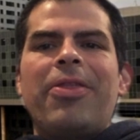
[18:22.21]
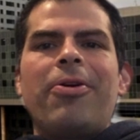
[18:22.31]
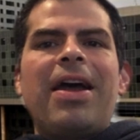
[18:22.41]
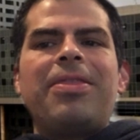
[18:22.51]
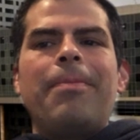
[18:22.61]
when
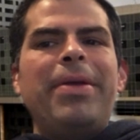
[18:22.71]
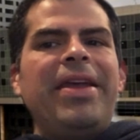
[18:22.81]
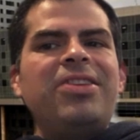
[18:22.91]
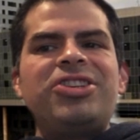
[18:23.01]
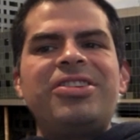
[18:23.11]
they're at the
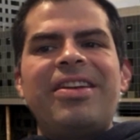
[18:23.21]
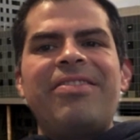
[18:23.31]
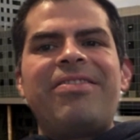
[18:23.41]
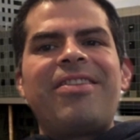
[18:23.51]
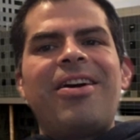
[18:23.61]
beach
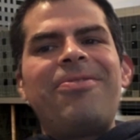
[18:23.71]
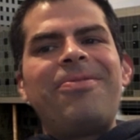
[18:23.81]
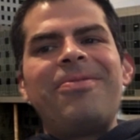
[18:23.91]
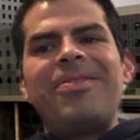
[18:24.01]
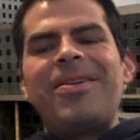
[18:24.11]
and stuff.
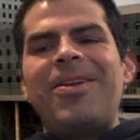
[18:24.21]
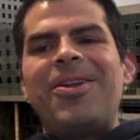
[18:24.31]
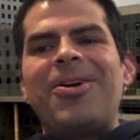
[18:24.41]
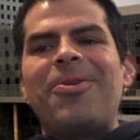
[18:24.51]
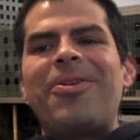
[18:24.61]

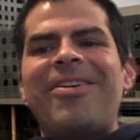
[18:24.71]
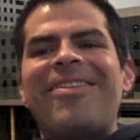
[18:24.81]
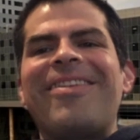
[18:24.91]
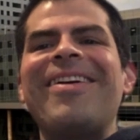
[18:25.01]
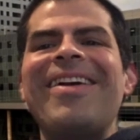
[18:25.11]
You know,
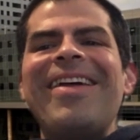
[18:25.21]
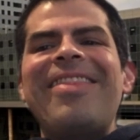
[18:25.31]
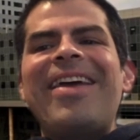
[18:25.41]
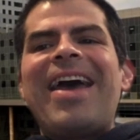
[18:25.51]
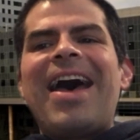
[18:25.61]

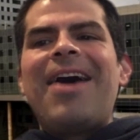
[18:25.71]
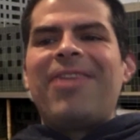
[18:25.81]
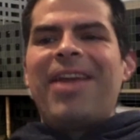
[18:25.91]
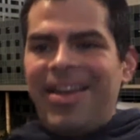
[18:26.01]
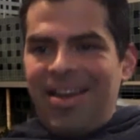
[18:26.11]
they have
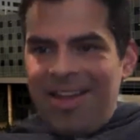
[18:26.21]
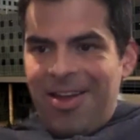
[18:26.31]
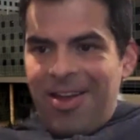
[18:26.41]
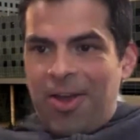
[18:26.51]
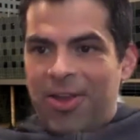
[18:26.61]
like
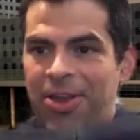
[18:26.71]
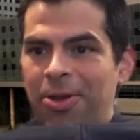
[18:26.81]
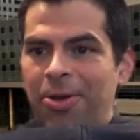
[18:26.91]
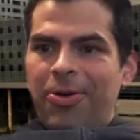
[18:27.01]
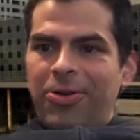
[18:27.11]
a
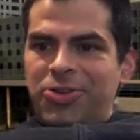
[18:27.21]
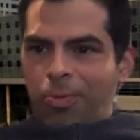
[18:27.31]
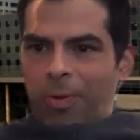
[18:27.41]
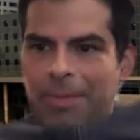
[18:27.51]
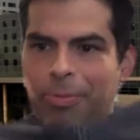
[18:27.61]
huge
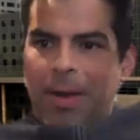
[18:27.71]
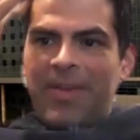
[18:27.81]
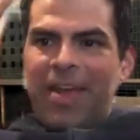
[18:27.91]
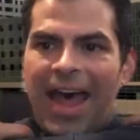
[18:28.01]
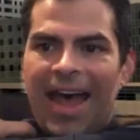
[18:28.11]

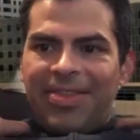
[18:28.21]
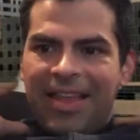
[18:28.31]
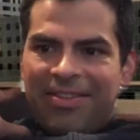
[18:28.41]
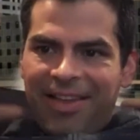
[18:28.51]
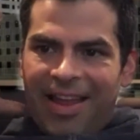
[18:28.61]
wide-brimmed hat
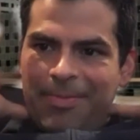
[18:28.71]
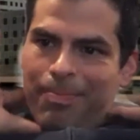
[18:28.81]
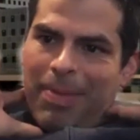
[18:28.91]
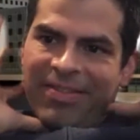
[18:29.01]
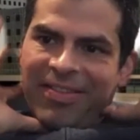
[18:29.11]
that's like
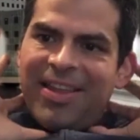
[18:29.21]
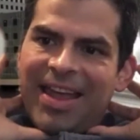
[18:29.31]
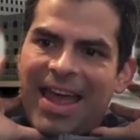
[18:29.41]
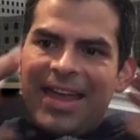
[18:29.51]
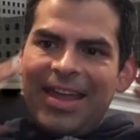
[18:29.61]
basically
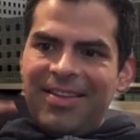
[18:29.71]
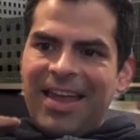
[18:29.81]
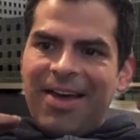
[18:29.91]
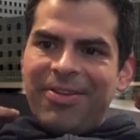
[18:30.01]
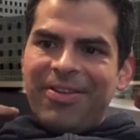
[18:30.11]
hanging
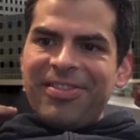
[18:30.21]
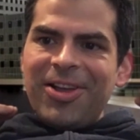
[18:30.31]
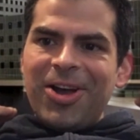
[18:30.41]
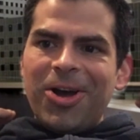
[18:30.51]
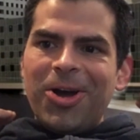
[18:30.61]
down this
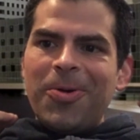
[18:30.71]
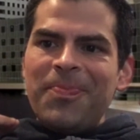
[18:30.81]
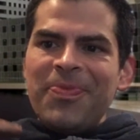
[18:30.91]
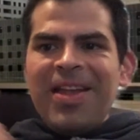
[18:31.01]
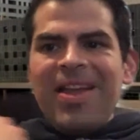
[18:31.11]
low,
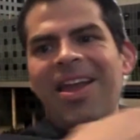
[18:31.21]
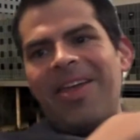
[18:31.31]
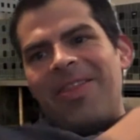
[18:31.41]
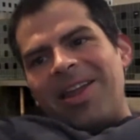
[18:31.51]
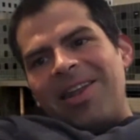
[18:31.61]

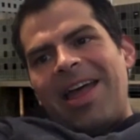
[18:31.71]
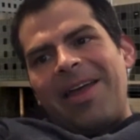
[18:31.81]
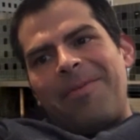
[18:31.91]
and then like they